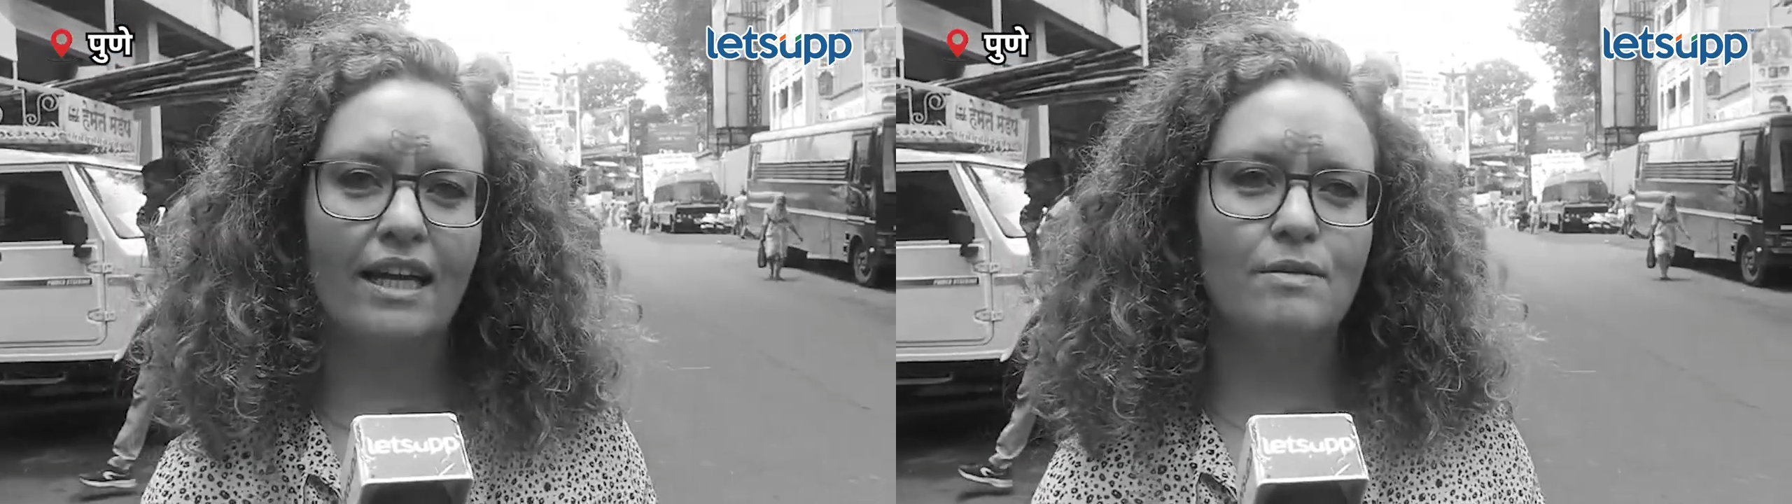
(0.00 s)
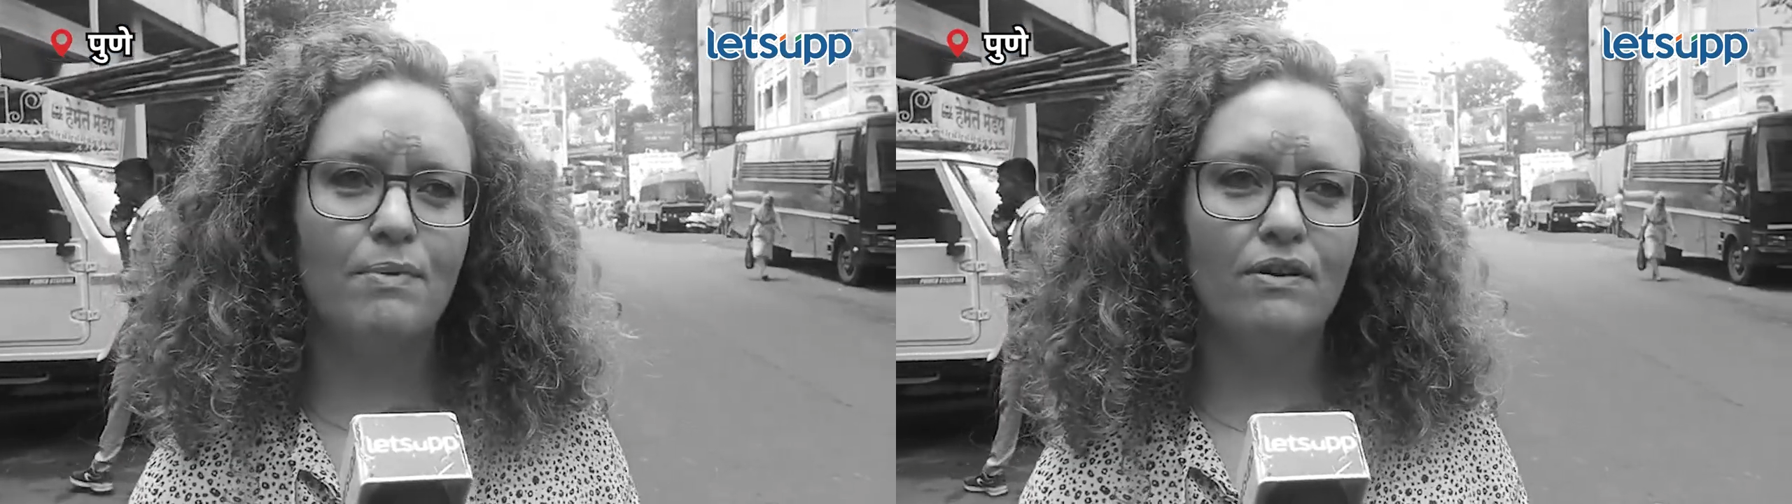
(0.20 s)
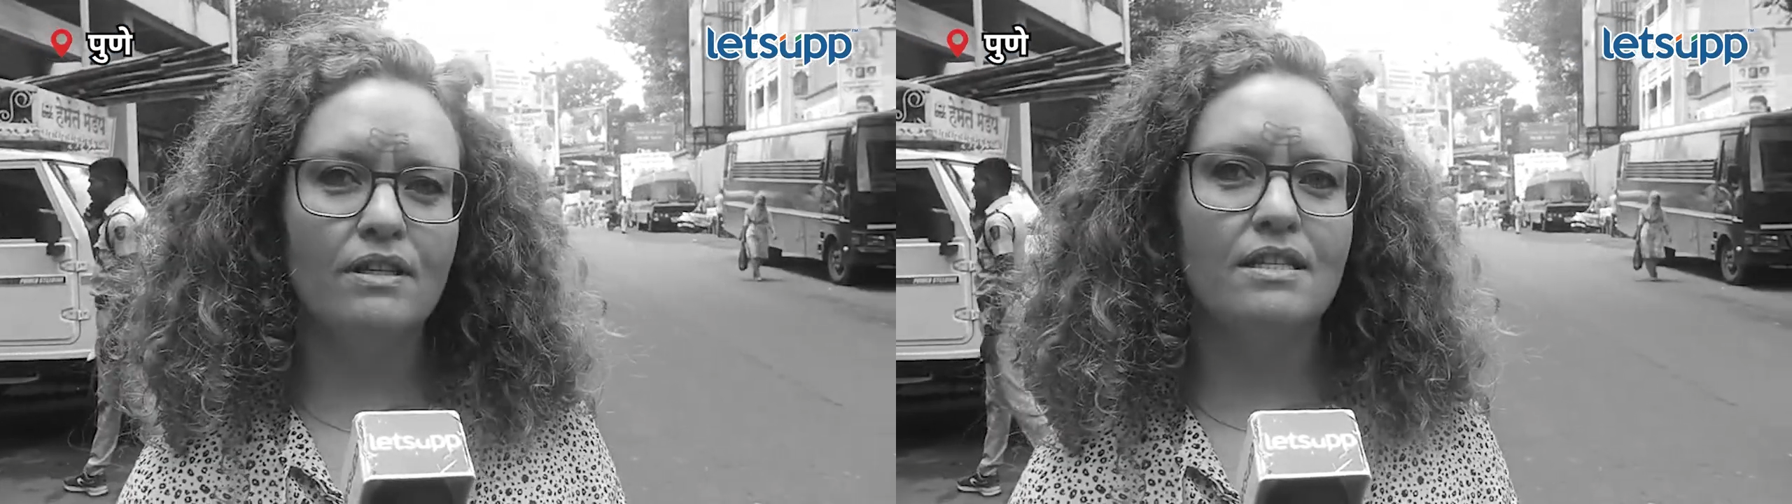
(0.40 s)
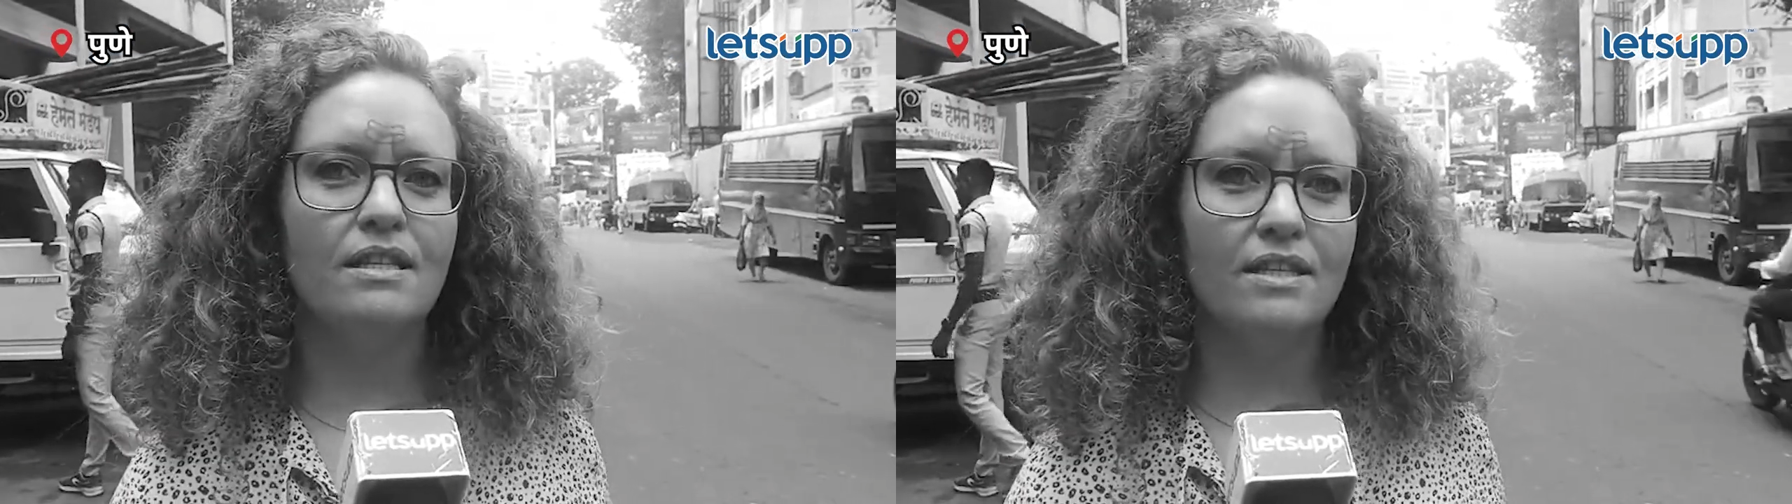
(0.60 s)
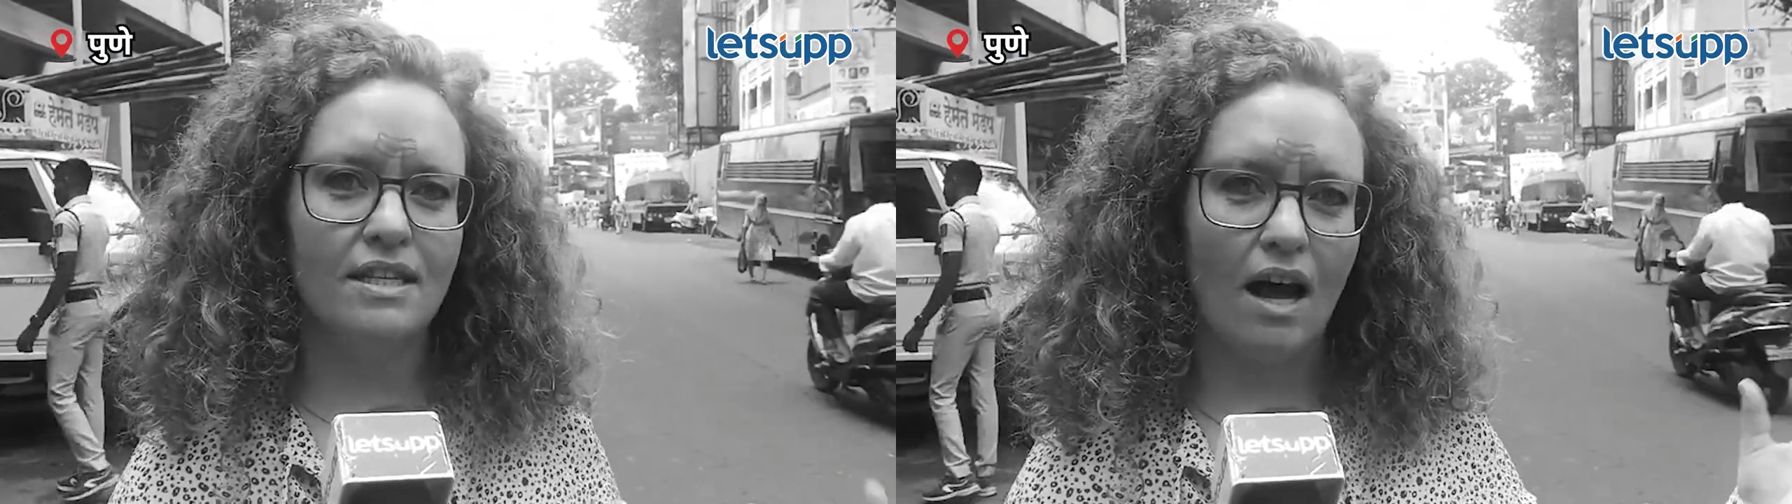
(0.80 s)
experience,
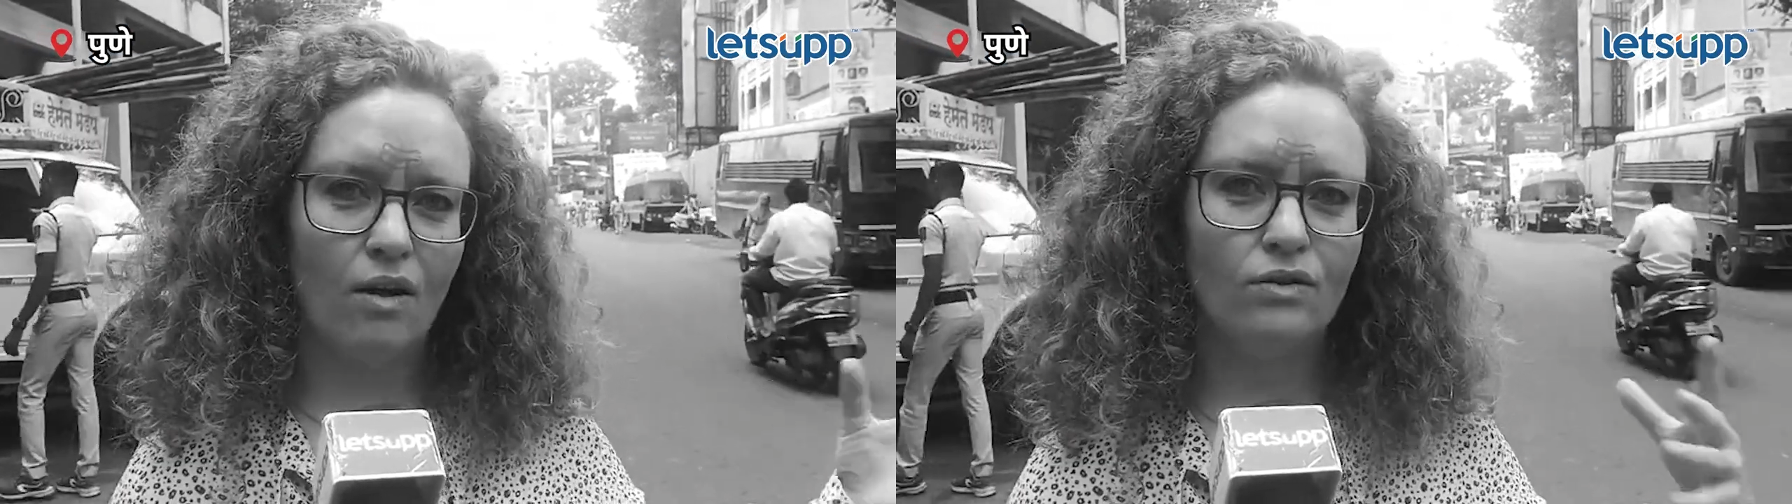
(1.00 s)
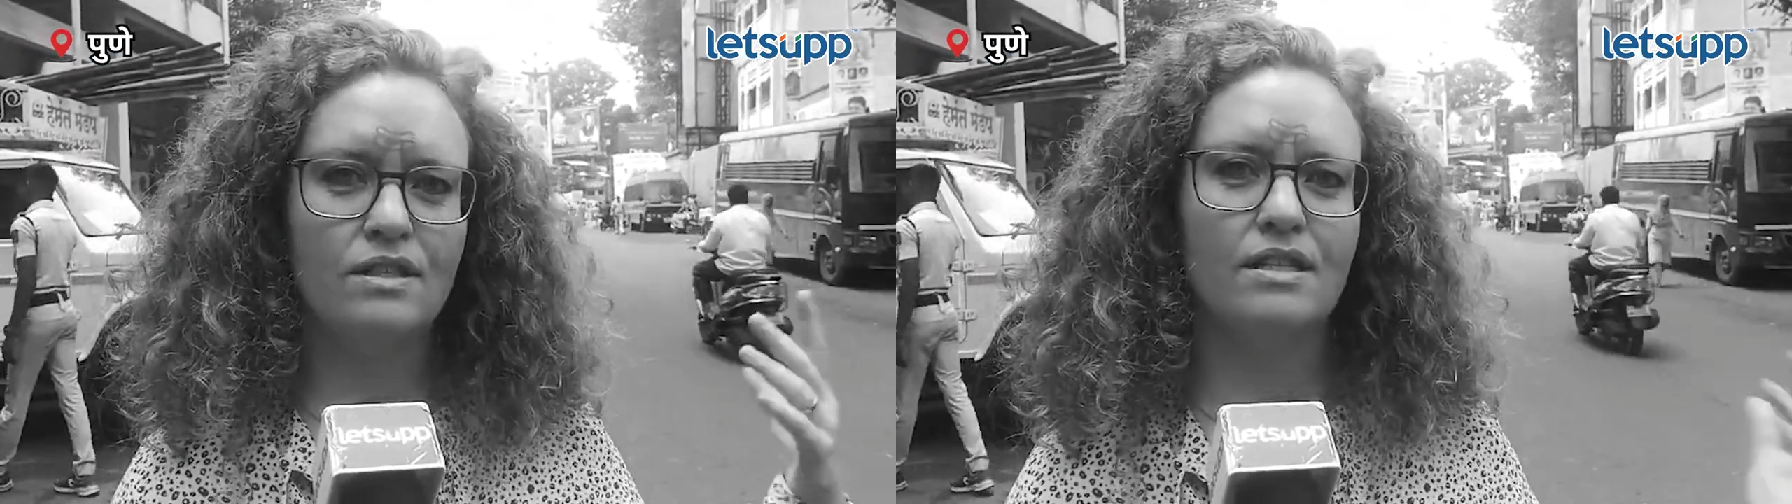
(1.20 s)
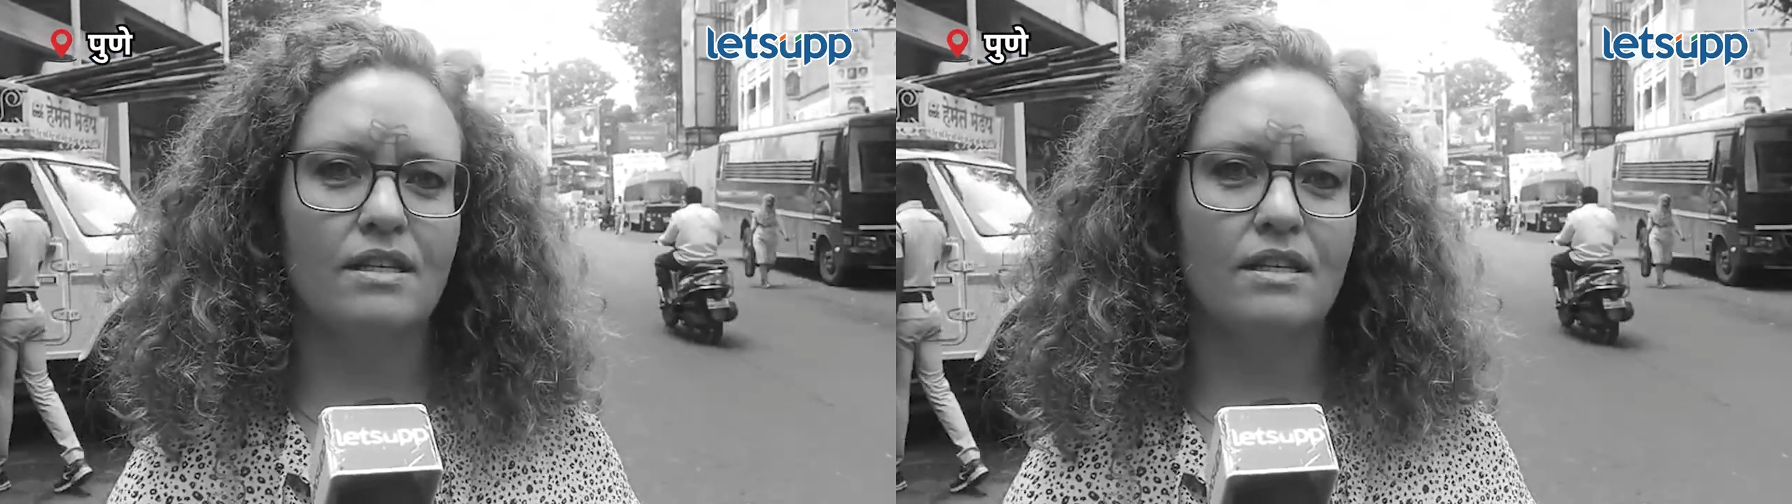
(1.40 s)
the sounds,